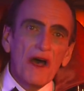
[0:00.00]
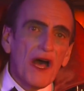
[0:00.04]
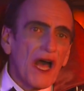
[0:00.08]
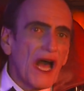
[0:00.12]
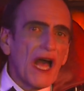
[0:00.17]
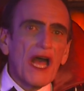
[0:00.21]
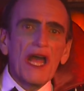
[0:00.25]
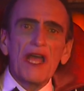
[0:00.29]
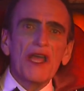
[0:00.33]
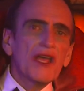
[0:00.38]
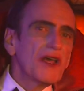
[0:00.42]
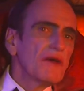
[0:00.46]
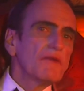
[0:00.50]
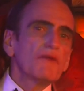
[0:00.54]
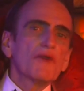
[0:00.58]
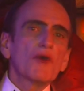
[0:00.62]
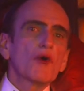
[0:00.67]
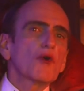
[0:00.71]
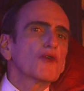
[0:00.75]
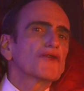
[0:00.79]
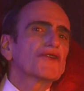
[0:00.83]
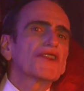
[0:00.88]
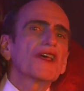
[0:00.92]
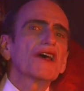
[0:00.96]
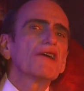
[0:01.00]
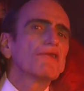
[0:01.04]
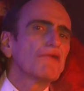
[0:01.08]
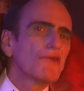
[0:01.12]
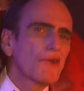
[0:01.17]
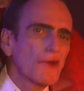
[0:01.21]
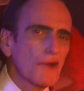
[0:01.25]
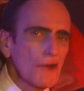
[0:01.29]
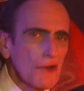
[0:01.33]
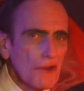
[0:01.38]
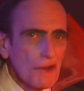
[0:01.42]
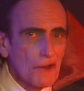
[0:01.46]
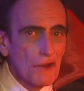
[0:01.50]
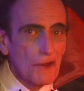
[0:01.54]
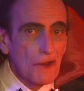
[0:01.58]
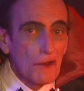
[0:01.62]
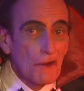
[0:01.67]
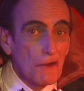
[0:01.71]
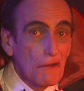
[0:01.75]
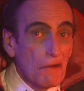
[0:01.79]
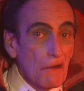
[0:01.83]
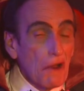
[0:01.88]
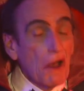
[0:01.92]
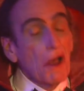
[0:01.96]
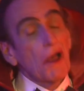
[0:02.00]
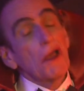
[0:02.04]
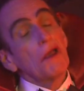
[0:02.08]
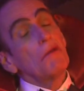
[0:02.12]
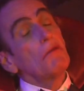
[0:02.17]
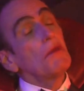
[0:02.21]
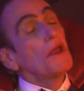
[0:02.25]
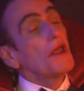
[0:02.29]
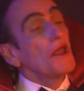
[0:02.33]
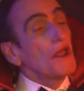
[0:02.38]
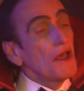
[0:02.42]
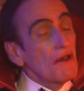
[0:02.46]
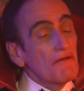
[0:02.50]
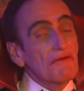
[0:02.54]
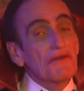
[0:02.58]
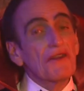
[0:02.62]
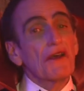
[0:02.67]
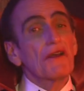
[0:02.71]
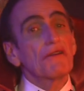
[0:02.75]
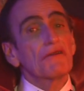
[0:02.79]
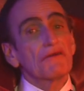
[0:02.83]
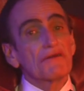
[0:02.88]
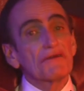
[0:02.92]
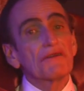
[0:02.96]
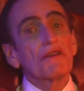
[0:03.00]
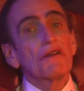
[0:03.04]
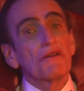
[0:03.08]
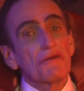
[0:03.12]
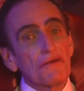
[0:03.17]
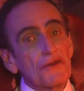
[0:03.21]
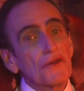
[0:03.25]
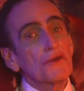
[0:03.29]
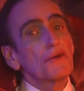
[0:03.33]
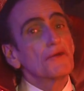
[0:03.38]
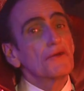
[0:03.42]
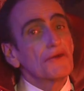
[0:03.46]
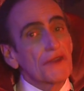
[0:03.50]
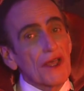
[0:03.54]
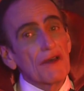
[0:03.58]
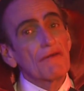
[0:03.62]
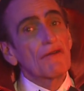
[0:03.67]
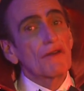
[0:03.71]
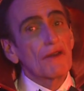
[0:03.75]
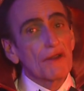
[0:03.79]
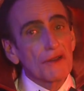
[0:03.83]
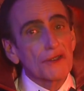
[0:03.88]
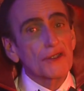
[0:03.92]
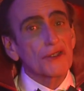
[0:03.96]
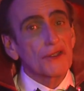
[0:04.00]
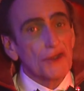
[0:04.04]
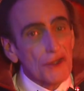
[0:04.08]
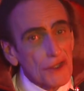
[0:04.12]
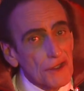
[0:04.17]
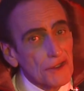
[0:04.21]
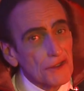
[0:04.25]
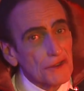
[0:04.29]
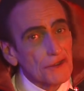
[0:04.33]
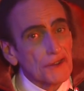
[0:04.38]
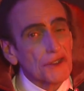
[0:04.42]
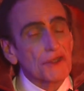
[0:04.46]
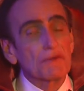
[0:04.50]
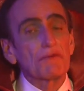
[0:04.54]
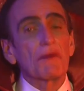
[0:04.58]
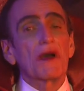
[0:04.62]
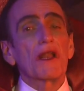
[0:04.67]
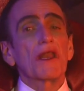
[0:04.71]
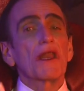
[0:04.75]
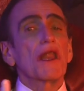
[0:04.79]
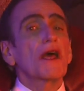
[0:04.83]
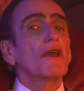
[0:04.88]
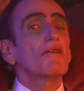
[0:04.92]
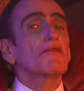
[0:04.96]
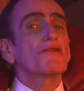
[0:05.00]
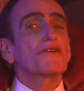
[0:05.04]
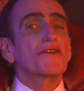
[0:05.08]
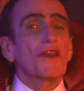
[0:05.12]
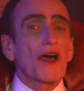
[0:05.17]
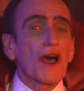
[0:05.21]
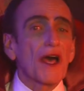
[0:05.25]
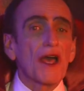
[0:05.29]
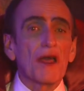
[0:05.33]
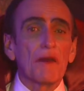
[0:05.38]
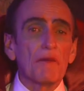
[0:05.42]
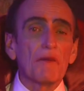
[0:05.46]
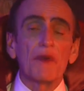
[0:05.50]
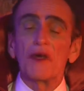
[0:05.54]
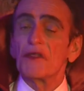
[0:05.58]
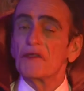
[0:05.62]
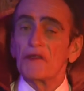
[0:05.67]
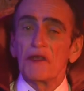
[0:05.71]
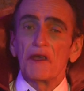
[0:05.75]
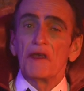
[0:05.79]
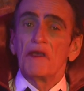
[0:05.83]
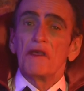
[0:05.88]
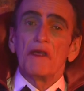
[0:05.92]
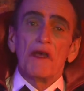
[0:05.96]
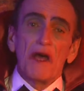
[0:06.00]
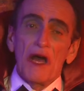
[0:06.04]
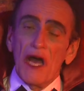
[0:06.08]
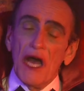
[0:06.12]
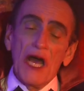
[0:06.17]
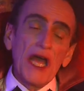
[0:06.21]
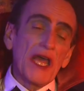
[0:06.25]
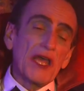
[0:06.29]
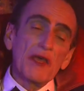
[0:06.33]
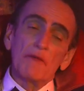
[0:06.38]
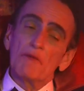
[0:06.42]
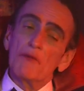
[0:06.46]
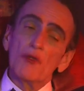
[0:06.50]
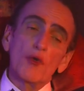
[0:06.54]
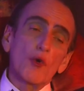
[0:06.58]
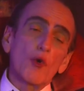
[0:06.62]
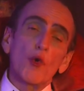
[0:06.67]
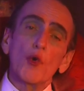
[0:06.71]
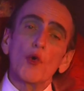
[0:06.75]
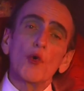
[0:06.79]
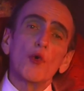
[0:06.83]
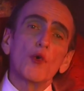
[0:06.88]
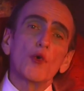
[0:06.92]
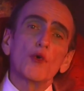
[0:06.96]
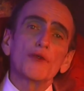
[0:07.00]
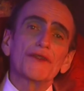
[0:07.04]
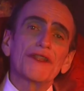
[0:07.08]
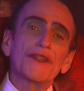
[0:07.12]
I am no devil. I may have done a few devilish things in my lifetime, but I am no